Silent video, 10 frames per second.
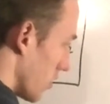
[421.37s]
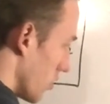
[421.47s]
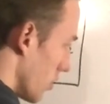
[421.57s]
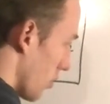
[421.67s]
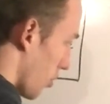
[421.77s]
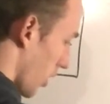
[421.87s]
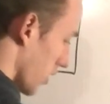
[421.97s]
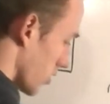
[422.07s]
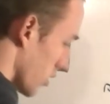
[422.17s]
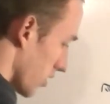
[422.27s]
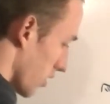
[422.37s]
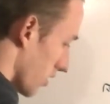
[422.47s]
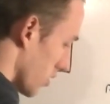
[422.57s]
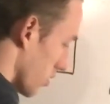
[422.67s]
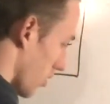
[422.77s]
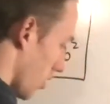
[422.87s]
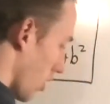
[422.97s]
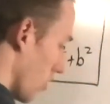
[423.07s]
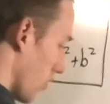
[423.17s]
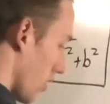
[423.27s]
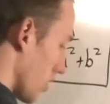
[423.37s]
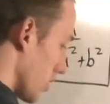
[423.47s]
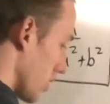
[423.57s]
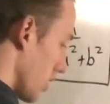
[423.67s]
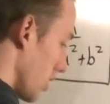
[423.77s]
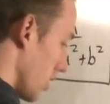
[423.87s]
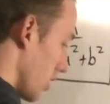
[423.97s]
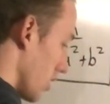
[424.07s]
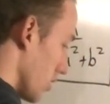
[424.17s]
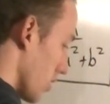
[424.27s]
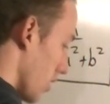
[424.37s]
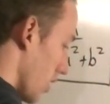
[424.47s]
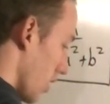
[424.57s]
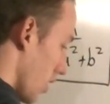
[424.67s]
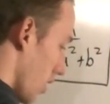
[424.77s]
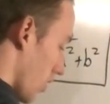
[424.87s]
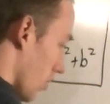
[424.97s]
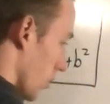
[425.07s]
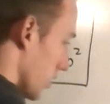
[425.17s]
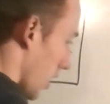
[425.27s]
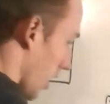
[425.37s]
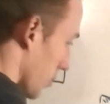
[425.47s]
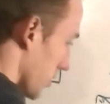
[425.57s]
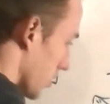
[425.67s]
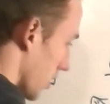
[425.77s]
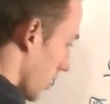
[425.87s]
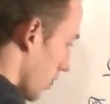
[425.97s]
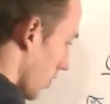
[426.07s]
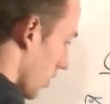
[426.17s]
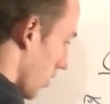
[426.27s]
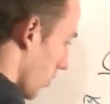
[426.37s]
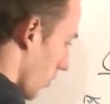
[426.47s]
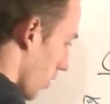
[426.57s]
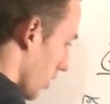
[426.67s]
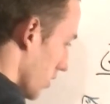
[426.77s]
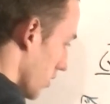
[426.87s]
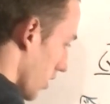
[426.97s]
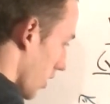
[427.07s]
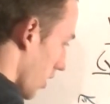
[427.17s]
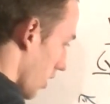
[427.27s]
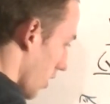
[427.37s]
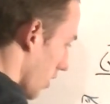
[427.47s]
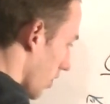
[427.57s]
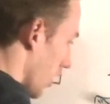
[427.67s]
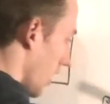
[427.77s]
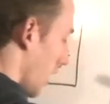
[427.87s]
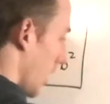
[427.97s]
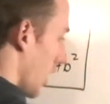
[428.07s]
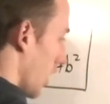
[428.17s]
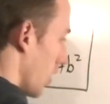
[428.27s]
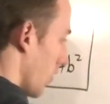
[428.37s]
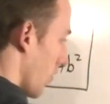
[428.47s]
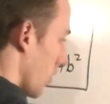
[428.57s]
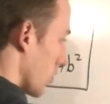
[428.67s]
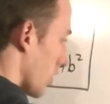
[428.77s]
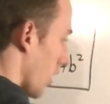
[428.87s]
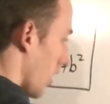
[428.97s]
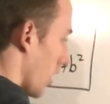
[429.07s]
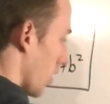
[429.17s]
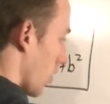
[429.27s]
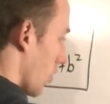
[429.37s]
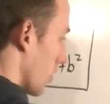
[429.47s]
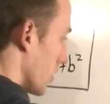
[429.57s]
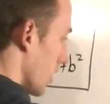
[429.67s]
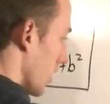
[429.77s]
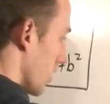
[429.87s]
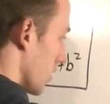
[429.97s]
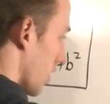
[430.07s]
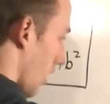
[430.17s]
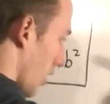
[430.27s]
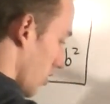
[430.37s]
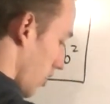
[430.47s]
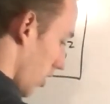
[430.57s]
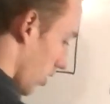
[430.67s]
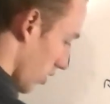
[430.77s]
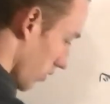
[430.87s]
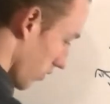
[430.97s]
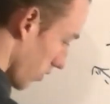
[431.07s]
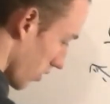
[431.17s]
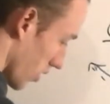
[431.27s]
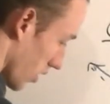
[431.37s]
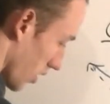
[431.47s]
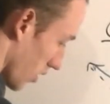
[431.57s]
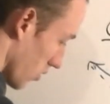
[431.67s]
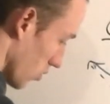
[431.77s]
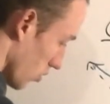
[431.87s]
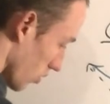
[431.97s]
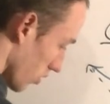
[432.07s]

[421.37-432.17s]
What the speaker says: your branches. Your co-vertices are always opposite what is there. And your foci are always inside your curve. Cool.